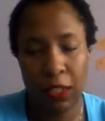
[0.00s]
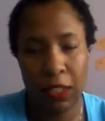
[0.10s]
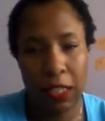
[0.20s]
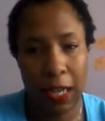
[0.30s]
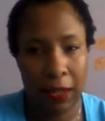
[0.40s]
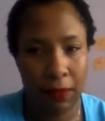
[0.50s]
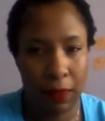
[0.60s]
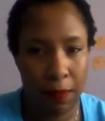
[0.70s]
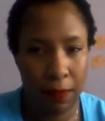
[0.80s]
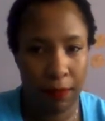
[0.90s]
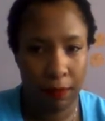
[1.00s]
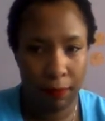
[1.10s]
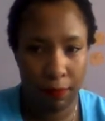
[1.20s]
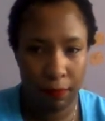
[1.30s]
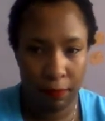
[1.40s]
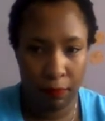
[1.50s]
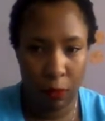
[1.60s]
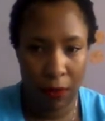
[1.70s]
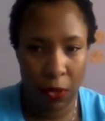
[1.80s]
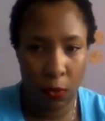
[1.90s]
you take it from
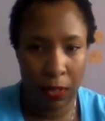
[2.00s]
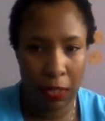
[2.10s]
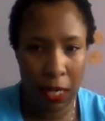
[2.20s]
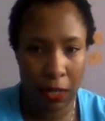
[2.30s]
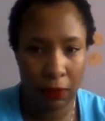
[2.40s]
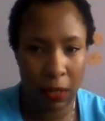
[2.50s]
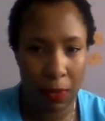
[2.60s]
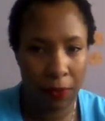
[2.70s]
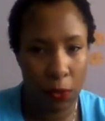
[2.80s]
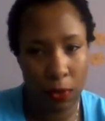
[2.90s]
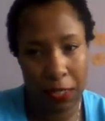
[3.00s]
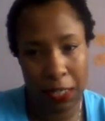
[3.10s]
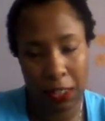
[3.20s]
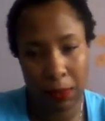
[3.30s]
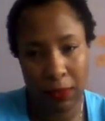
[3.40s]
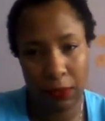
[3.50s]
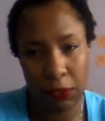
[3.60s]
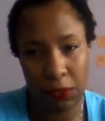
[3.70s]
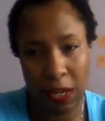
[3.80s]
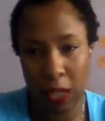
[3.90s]
wherever you want to take it from. If you want to take something from
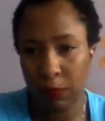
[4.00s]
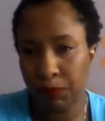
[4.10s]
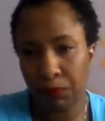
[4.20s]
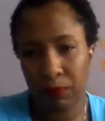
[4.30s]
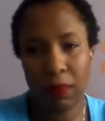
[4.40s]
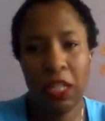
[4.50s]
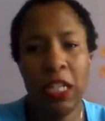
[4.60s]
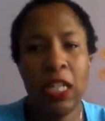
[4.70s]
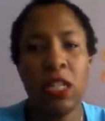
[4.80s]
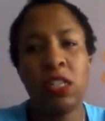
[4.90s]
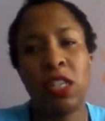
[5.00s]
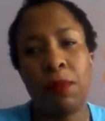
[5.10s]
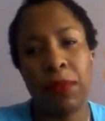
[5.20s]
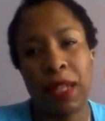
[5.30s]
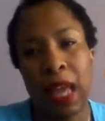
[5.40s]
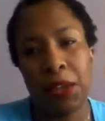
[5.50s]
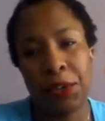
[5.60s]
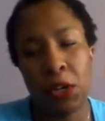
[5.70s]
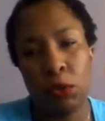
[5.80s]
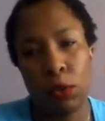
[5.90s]
this video, something that
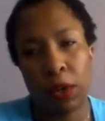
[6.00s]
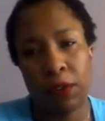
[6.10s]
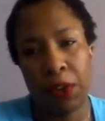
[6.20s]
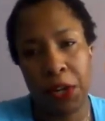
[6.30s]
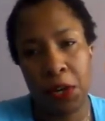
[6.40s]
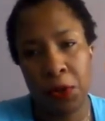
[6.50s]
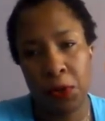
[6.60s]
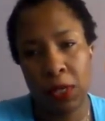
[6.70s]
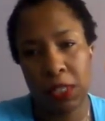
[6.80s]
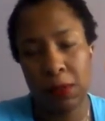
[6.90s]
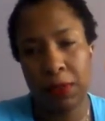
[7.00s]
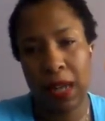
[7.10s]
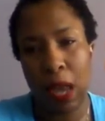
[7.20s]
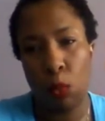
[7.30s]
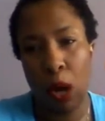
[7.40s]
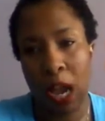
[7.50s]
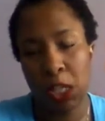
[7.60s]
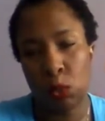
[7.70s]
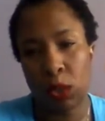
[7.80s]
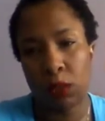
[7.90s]
you know worked for you, something that
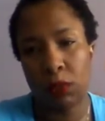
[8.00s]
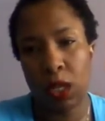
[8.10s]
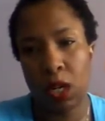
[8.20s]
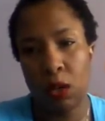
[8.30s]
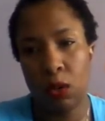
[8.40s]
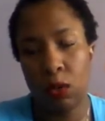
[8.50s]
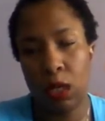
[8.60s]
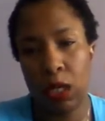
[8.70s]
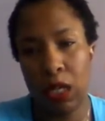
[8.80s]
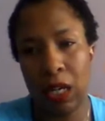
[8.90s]
has worked for you,